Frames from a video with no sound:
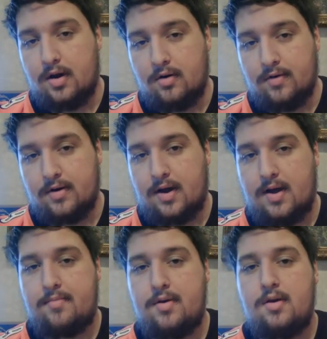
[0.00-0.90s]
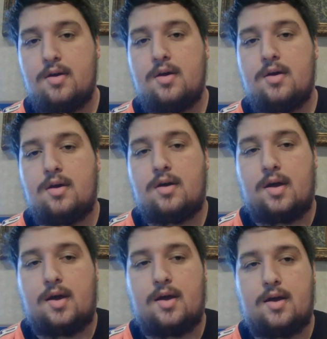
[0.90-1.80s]
overtime.
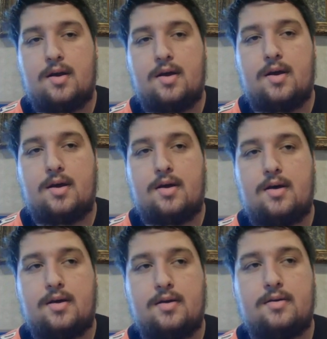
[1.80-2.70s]
And, well,